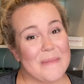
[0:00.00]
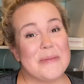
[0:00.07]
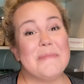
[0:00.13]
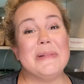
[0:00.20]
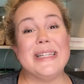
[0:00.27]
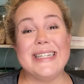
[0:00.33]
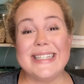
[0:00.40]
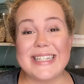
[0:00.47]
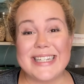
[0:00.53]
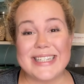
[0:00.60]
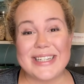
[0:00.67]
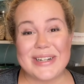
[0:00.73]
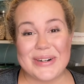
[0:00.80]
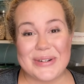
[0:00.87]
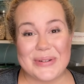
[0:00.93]
please
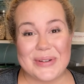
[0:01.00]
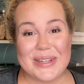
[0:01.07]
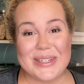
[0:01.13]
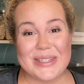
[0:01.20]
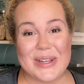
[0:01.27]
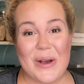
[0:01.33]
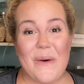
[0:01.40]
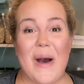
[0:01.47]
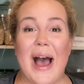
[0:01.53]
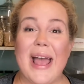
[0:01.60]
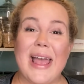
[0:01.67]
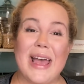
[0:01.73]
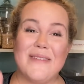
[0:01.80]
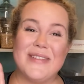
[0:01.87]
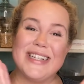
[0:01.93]
consider doing so. I
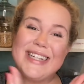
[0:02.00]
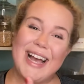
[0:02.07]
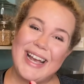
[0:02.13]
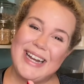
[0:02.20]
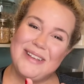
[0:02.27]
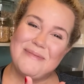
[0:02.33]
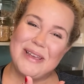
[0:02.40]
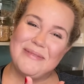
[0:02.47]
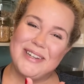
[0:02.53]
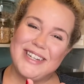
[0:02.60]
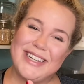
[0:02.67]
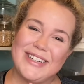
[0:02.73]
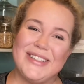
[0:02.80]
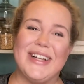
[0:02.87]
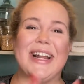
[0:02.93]
am a tiny baby
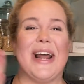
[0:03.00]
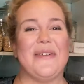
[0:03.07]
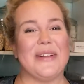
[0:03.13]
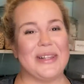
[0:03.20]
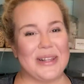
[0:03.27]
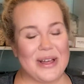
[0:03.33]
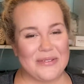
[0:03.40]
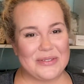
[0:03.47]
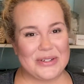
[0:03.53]
channel and I would love